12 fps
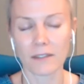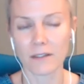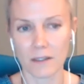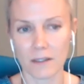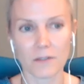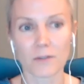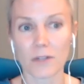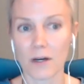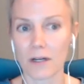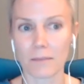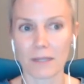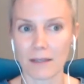It did also
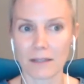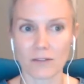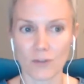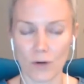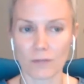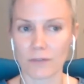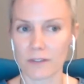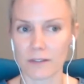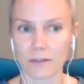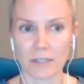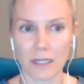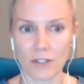dawn on me that strong
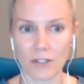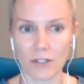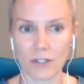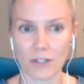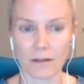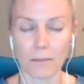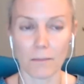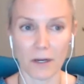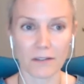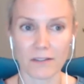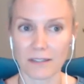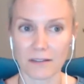facilitation is a
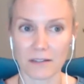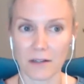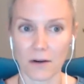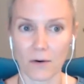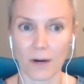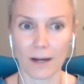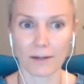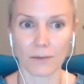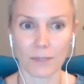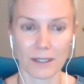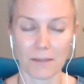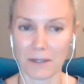must. And so I
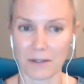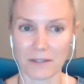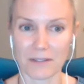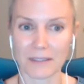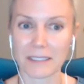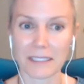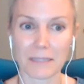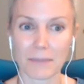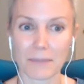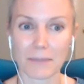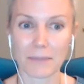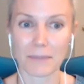don't want to embarrass Lily,
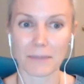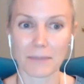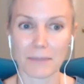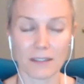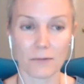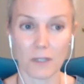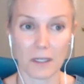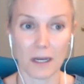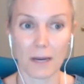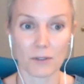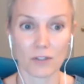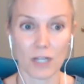but she did a
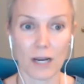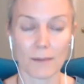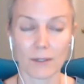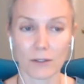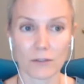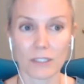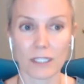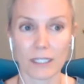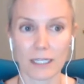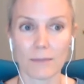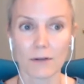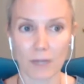phenomenal job in her
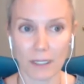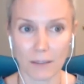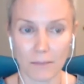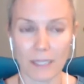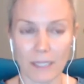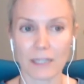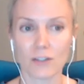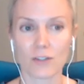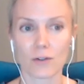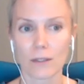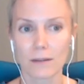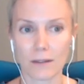team of kind of making
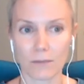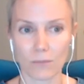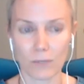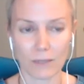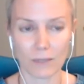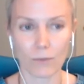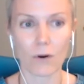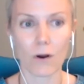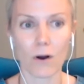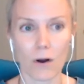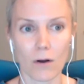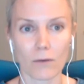sure that we were
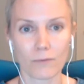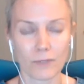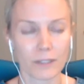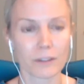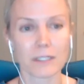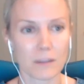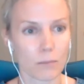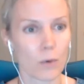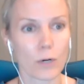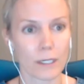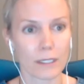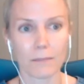all feeling
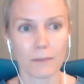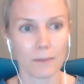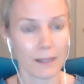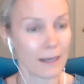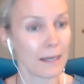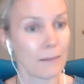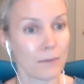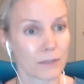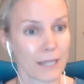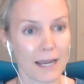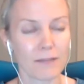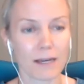supported and able
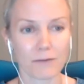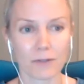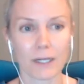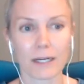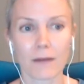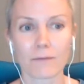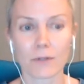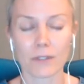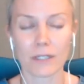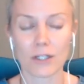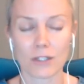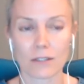to have that frank
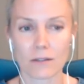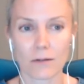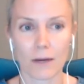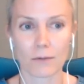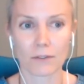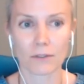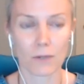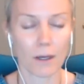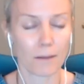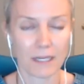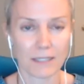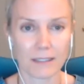conversation. So that was
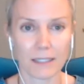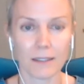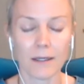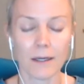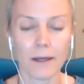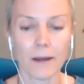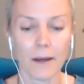amazing.